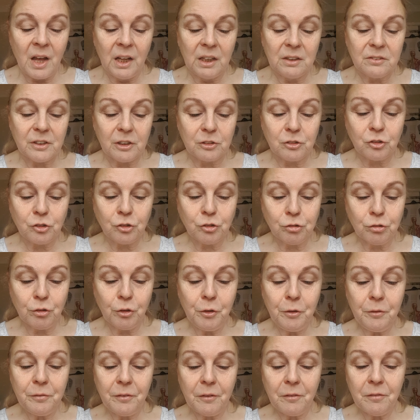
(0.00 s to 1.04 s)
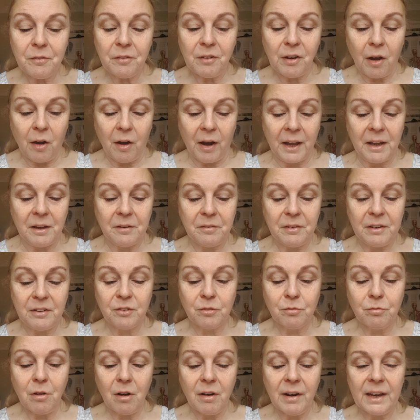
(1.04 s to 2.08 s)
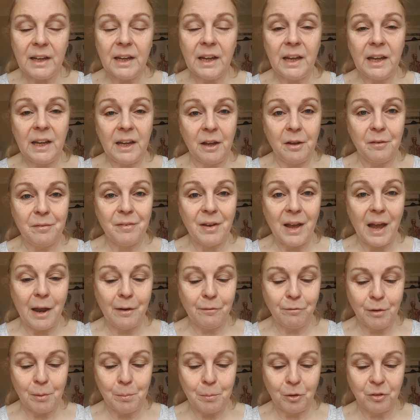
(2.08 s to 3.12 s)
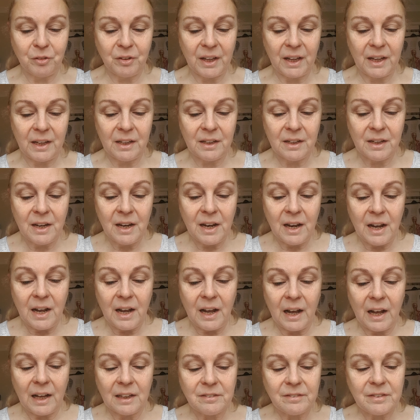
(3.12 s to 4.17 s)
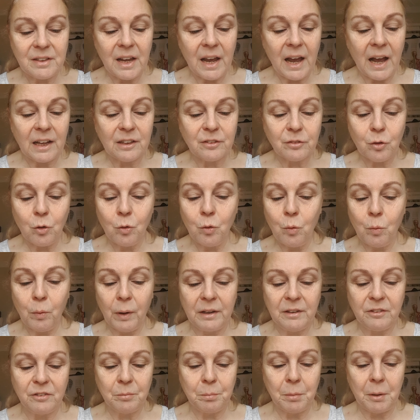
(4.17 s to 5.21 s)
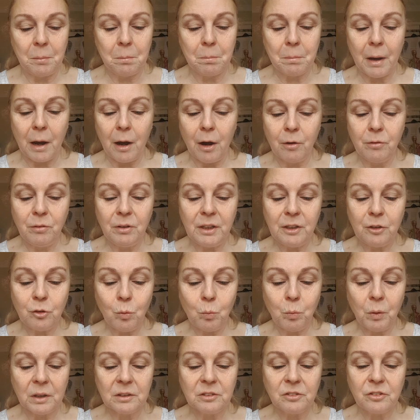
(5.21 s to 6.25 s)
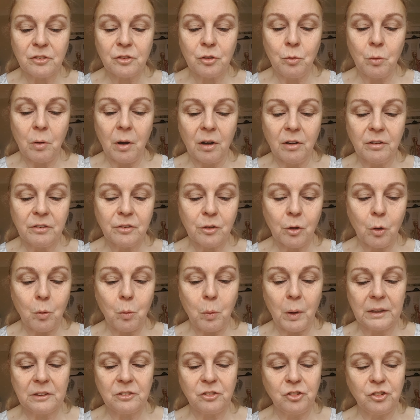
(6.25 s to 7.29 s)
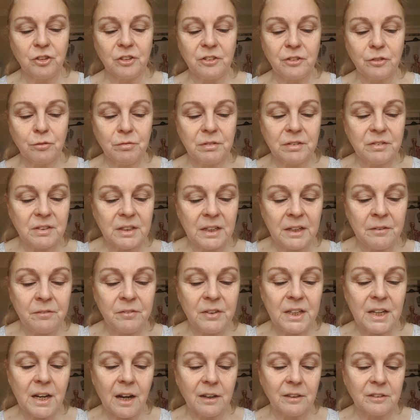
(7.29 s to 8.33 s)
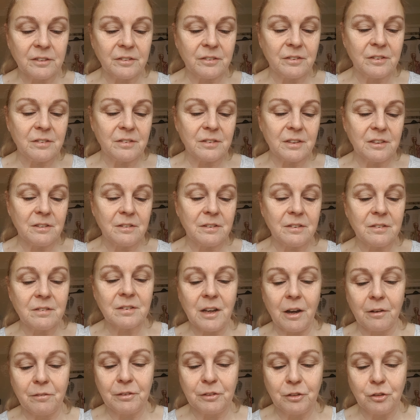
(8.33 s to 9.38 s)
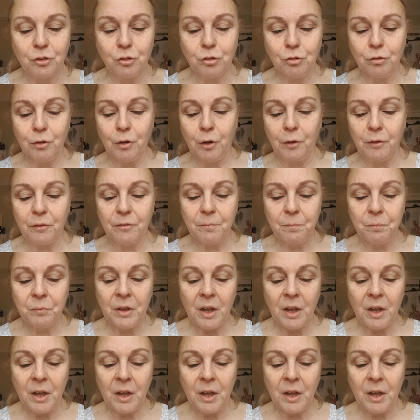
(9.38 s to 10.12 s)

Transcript: So the truth of life is right here for everybody, as it has always been, but only the ones who ask questions receive the answers and discover the truth.